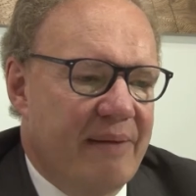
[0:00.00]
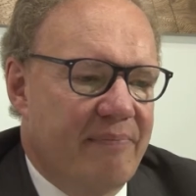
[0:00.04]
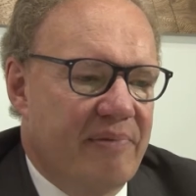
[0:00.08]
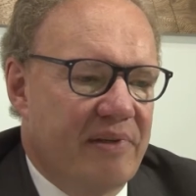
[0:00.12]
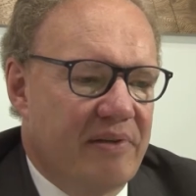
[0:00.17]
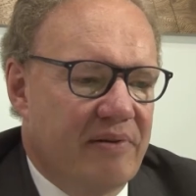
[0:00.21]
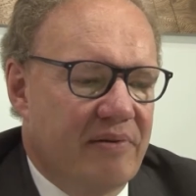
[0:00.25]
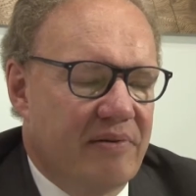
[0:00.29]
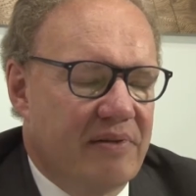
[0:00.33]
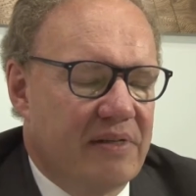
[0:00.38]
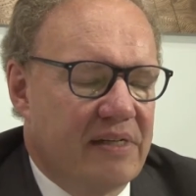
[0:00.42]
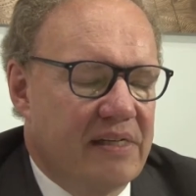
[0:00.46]
happy
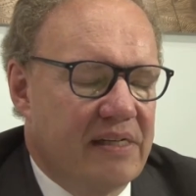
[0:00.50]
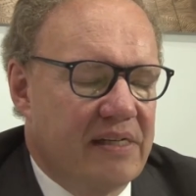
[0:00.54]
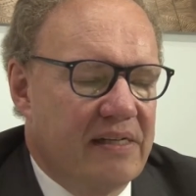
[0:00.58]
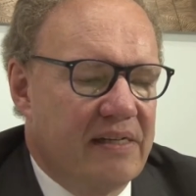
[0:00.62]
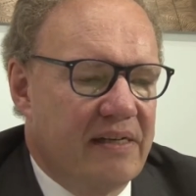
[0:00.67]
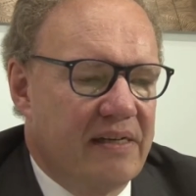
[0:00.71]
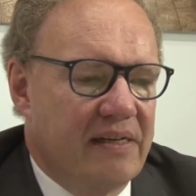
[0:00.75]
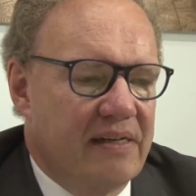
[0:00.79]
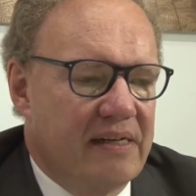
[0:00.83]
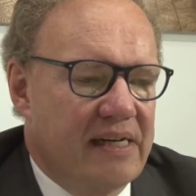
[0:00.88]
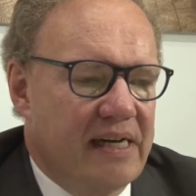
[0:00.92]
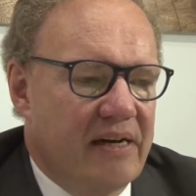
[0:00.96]
to
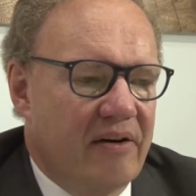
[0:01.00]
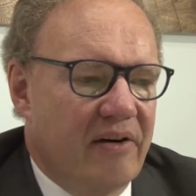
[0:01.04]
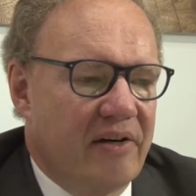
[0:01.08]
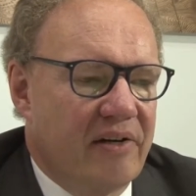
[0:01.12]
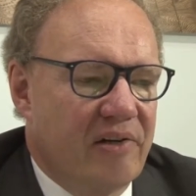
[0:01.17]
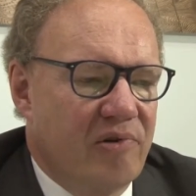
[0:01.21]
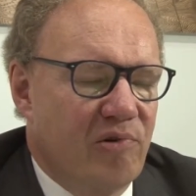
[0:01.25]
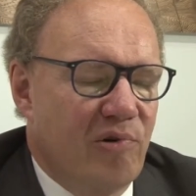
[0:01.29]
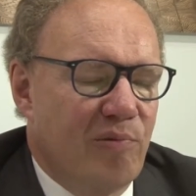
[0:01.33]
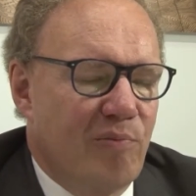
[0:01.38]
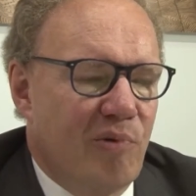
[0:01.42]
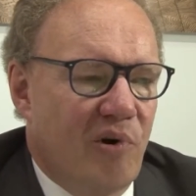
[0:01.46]
see uh,
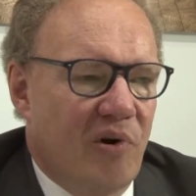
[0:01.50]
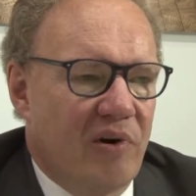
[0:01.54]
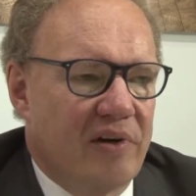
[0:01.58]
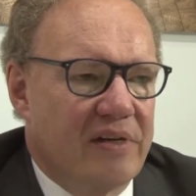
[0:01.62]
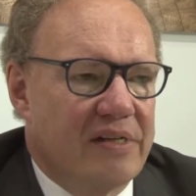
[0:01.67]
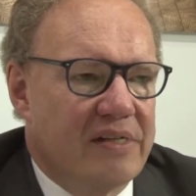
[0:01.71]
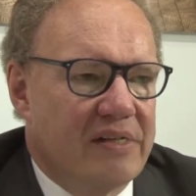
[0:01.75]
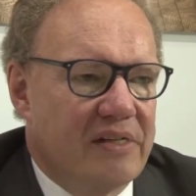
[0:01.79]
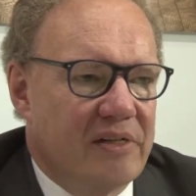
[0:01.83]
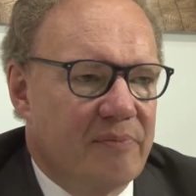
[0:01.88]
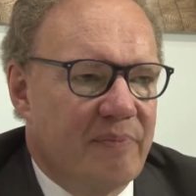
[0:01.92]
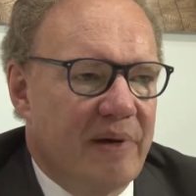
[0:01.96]
Erik
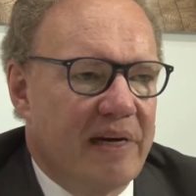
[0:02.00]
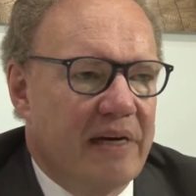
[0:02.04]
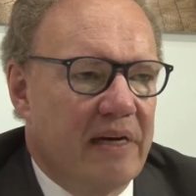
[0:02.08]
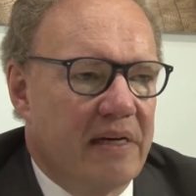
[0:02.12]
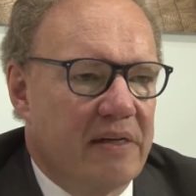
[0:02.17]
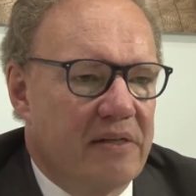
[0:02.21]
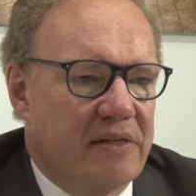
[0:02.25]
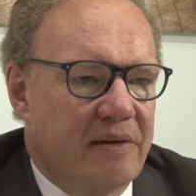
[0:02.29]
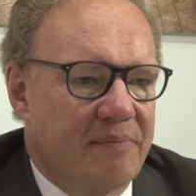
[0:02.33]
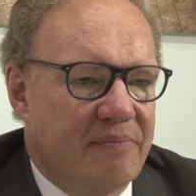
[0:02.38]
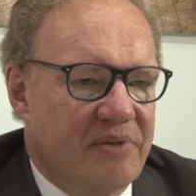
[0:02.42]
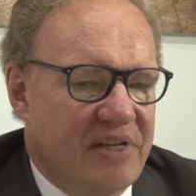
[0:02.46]
Juul-Mortensen
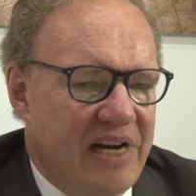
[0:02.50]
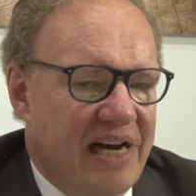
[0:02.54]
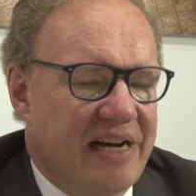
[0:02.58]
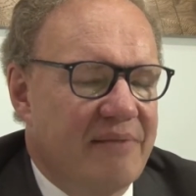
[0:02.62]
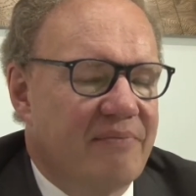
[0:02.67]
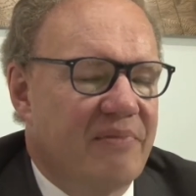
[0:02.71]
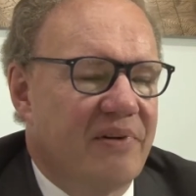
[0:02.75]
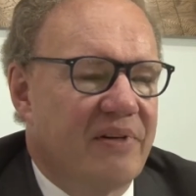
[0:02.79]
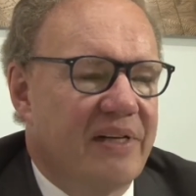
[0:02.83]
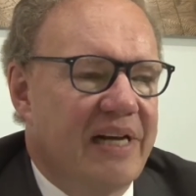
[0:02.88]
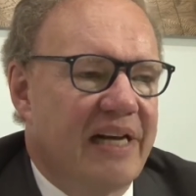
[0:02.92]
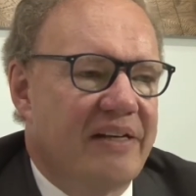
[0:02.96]
spending some
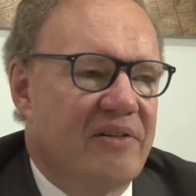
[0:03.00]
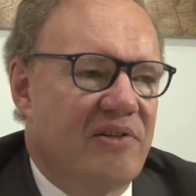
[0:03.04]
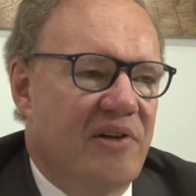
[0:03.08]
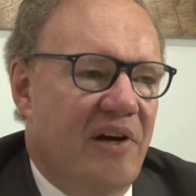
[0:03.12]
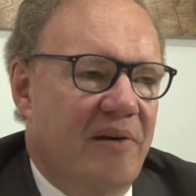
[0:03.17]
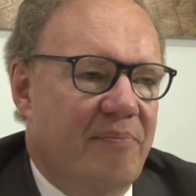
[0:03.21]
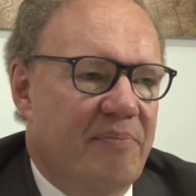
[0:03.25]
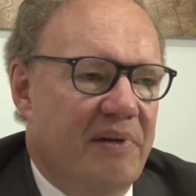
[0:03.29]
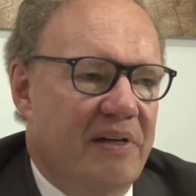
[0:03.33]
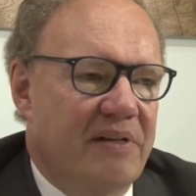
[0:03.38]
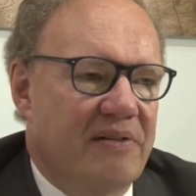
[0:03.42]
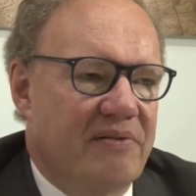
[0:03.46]
time on that
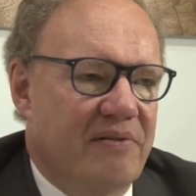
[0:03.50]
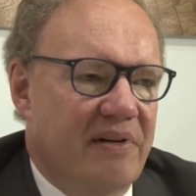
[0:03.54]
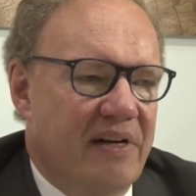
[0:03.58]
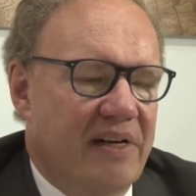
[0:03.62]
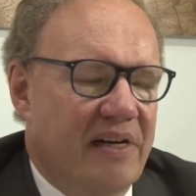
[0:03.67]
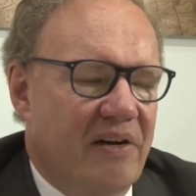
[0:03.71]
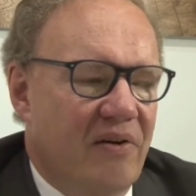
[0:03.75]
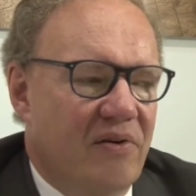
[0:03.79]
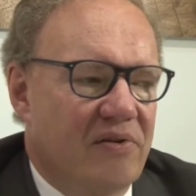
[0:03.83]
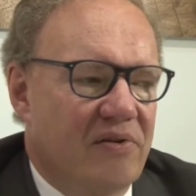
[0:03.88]
topic today,